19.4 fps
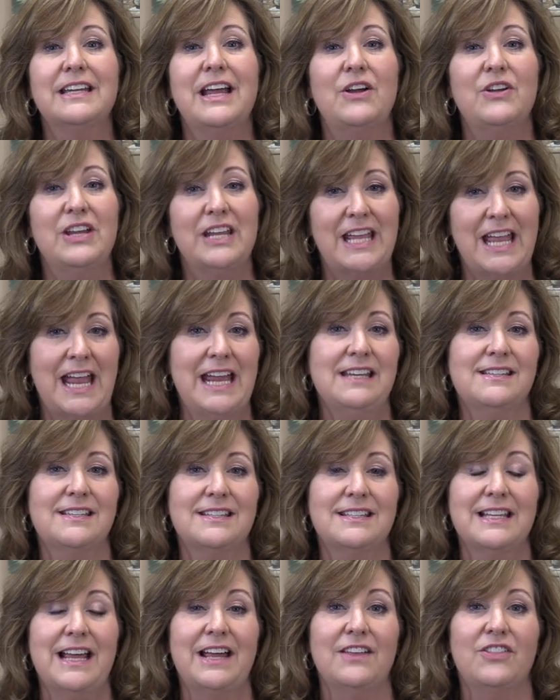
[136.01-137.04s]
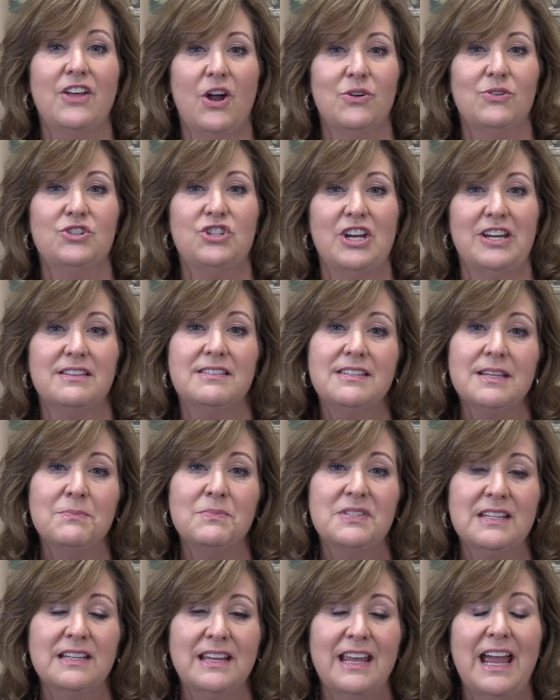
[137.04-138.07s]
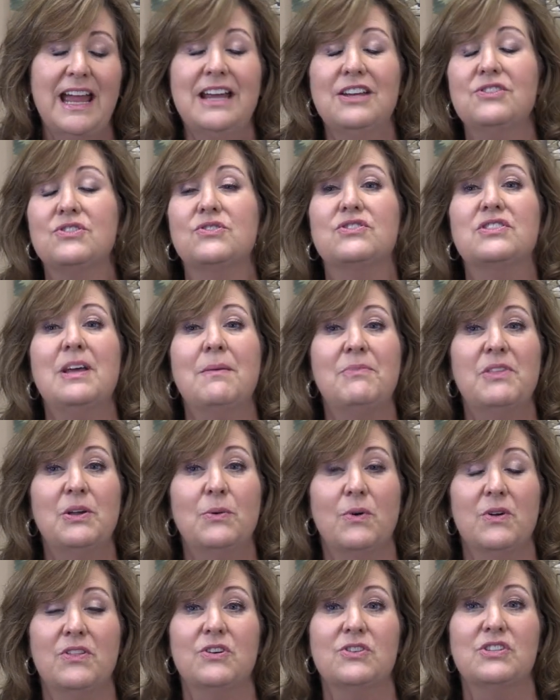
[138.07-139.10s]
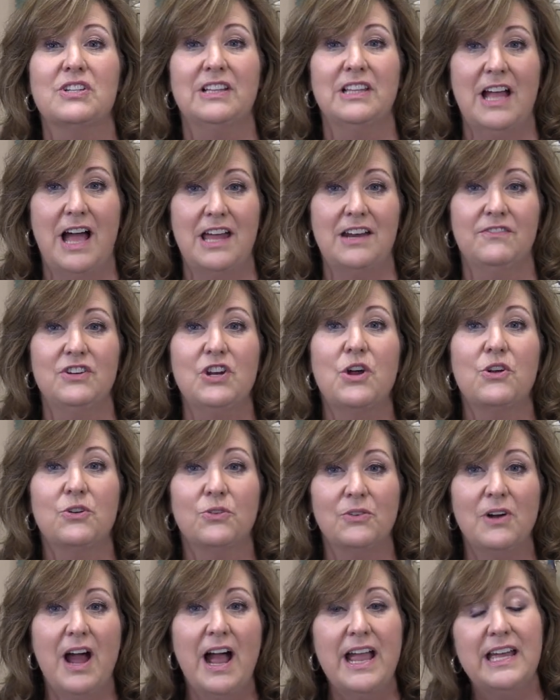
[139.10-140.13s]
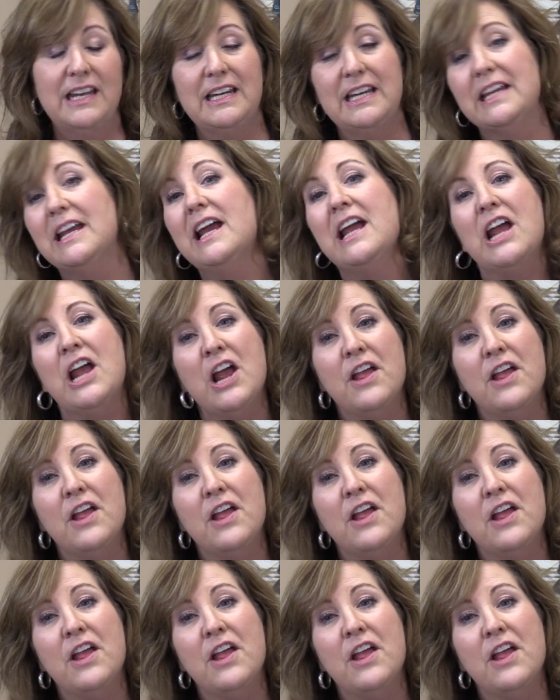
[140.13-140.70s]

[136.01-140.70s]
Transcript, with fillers: Now, in cases like the O J Simpson case or something where there's a lot of notoriety,